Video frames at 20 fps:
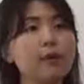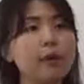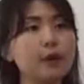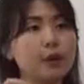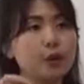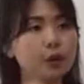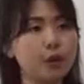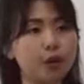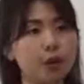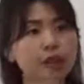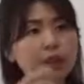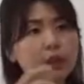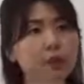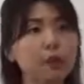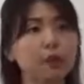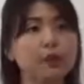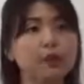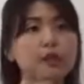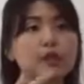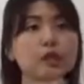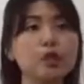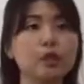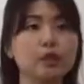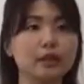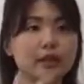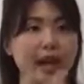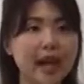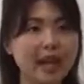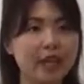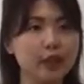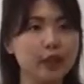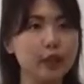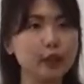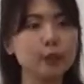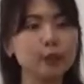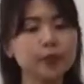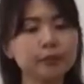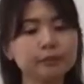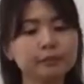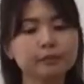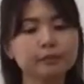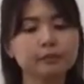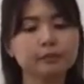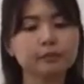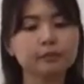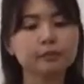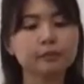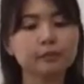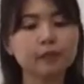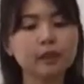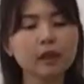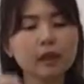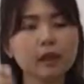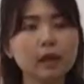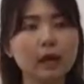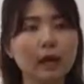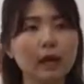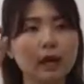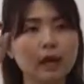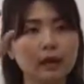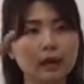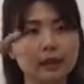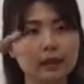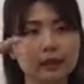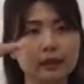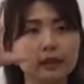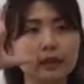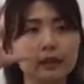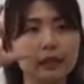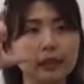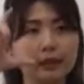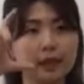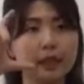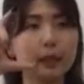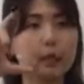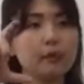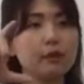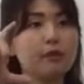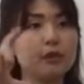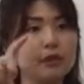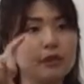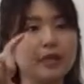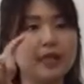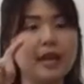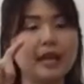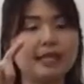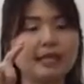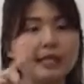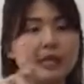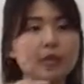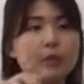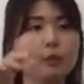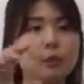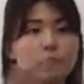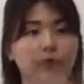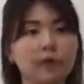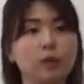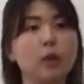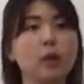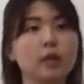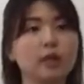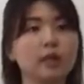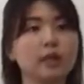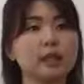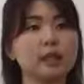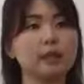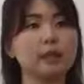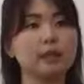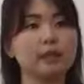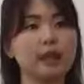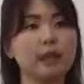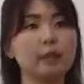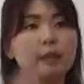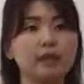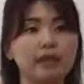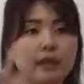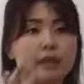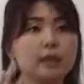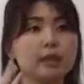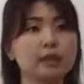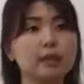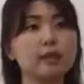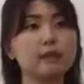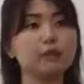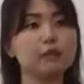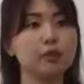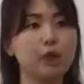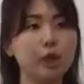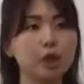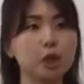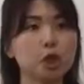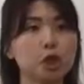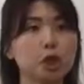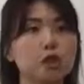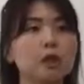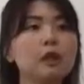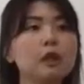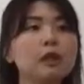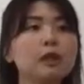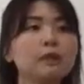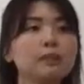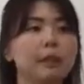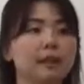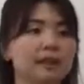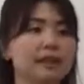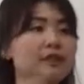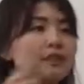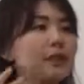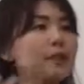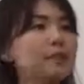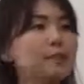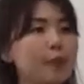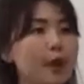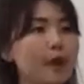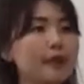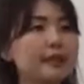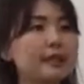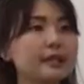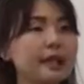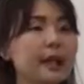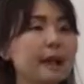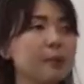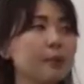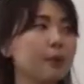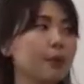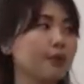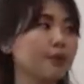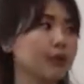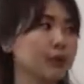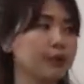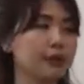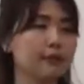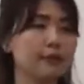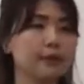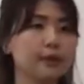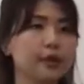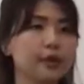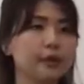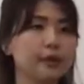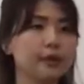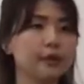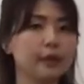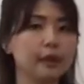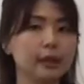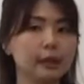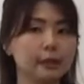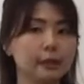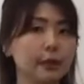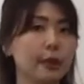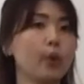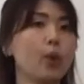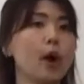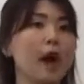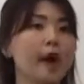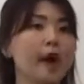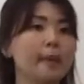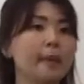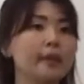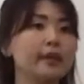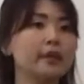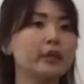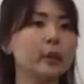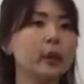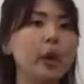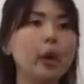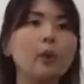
right, usually we need to dilute uh, the liquid fertilizer with water, okay, with a certain ratio. But different brands come with a different uh, requirement, so I